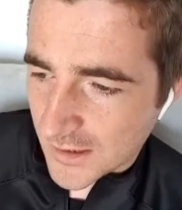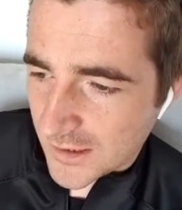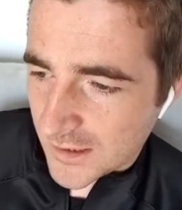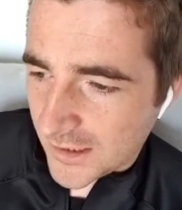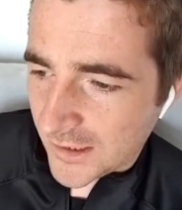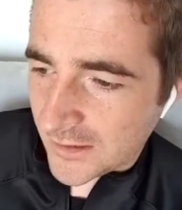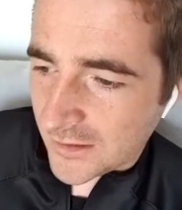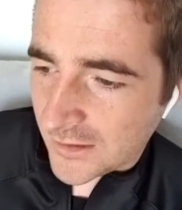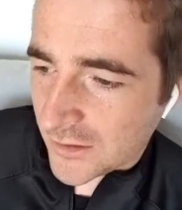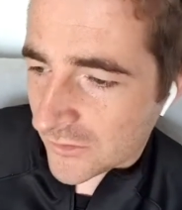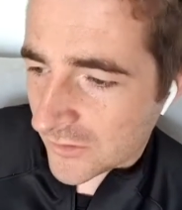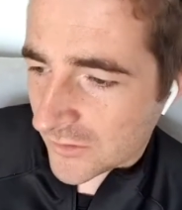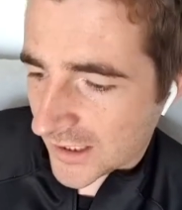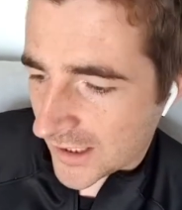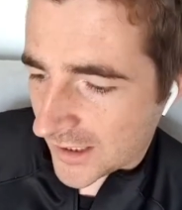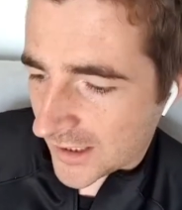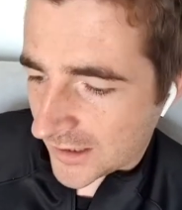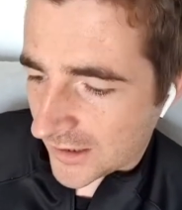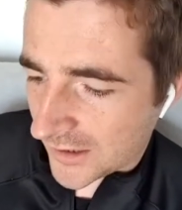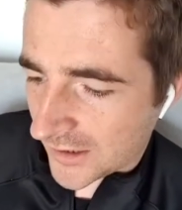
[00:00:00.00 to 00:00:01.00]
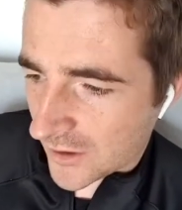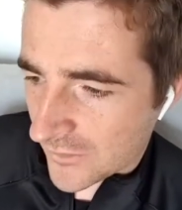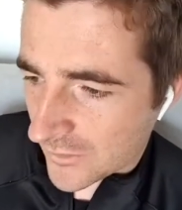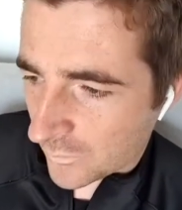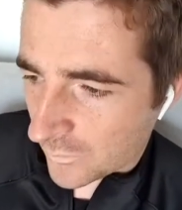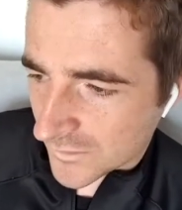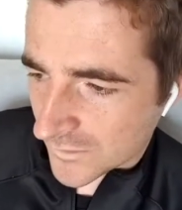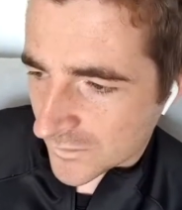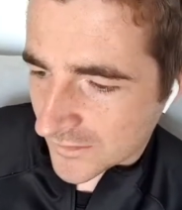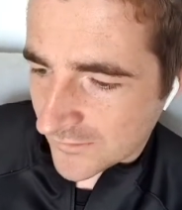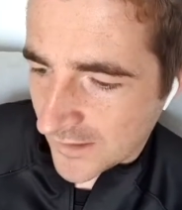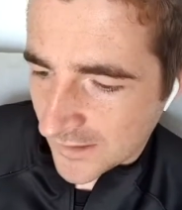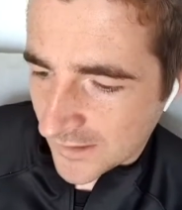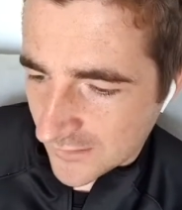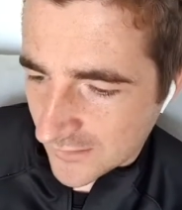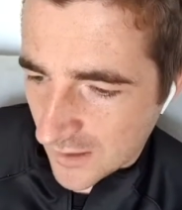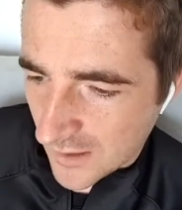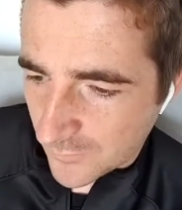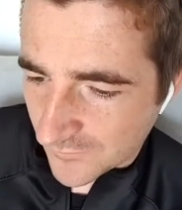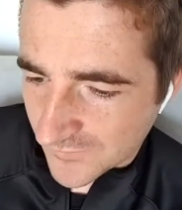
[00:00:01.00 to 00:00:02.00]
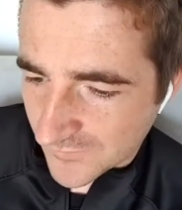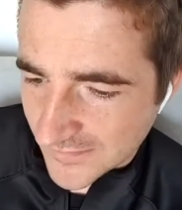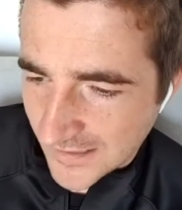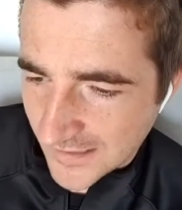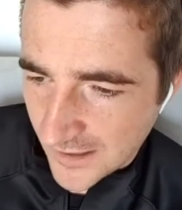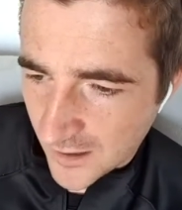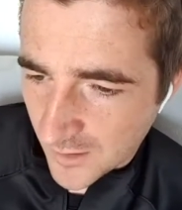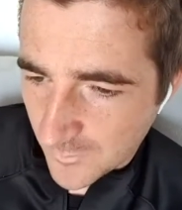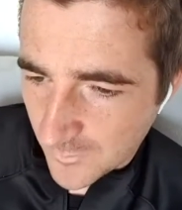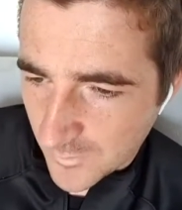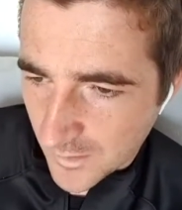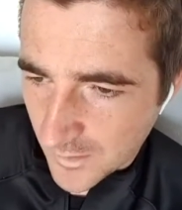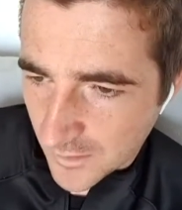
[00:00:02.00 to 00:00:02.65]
in the UK, you know, there wasn't that type of setup.